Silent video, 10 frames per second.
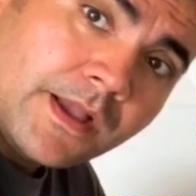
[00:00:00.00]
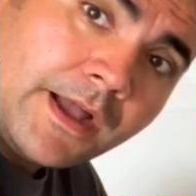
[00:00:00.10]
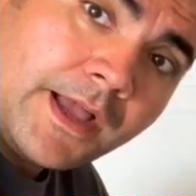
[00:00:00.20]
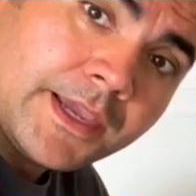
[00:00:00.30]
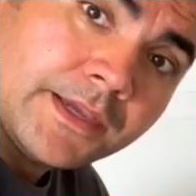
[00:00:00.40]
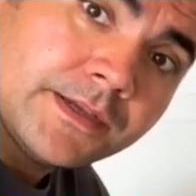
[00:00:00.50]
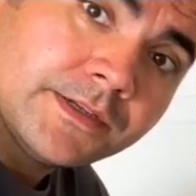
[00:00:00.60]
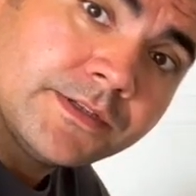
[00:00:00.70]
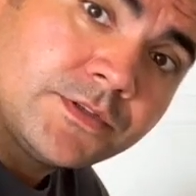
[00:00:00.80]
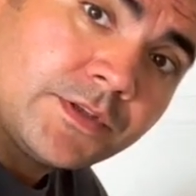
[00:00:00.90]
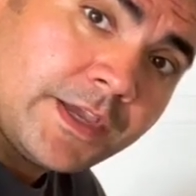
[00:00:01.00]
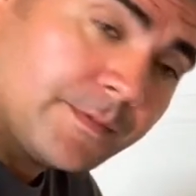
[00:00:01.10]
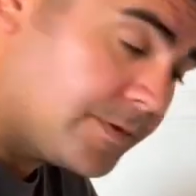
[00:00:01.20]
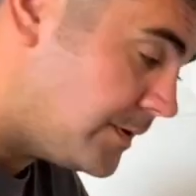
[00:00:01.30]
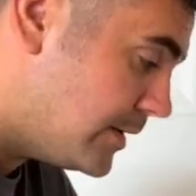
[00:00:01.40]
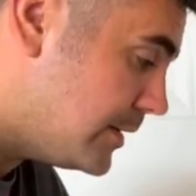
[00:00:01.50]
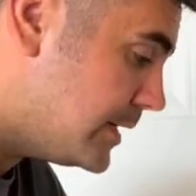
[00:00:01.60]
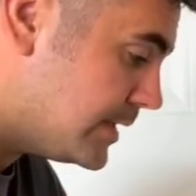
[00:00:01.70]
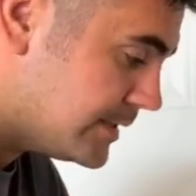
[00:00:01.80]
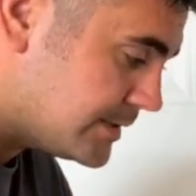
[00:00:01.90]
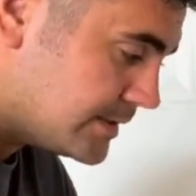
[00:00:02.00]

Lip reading: Hi, today I'm reviewing this